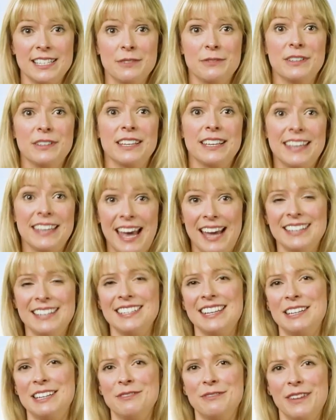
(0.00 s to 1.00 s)
she said.
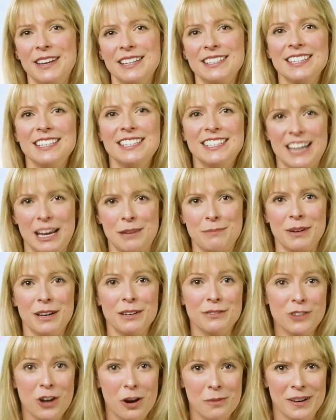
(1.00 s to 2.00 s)

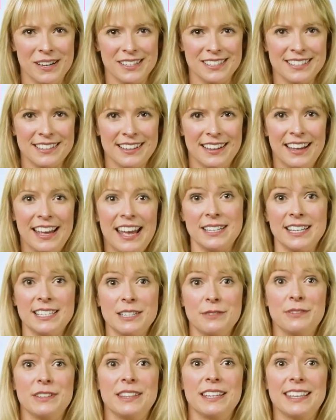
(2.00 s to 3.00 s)
CIA
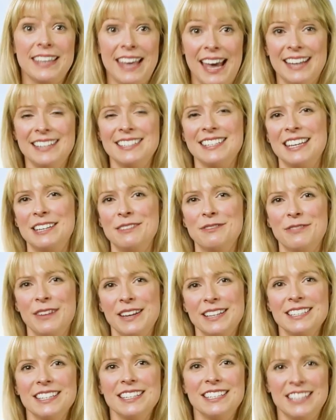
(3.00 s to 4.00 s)
whistleblower failed to
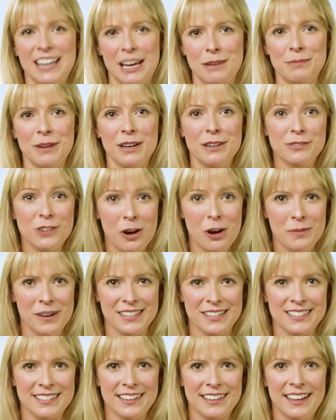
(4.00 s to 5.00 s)
follow law by going to
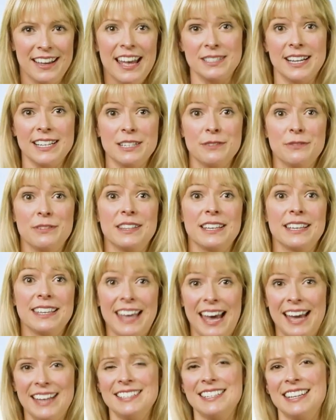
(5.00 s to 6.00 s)
House Intel panel
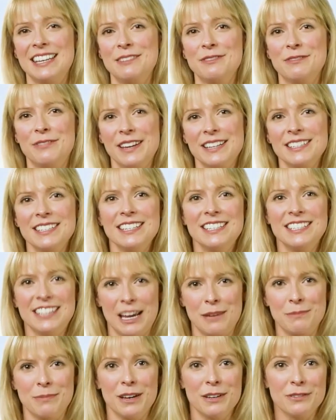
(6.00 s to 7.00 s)
before IG.
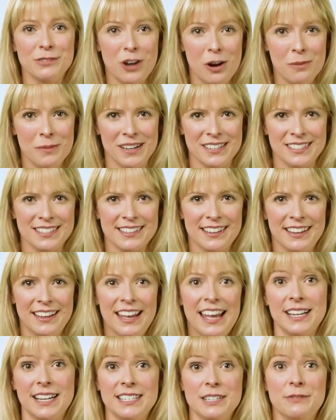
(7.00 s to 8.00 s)
By Edwin Mora on
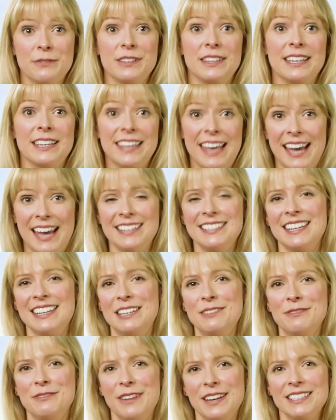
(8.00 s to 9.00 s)
October 2,
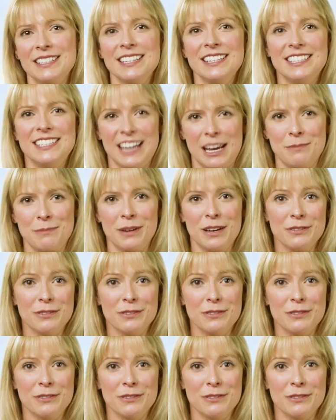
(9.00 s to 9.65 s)
2019.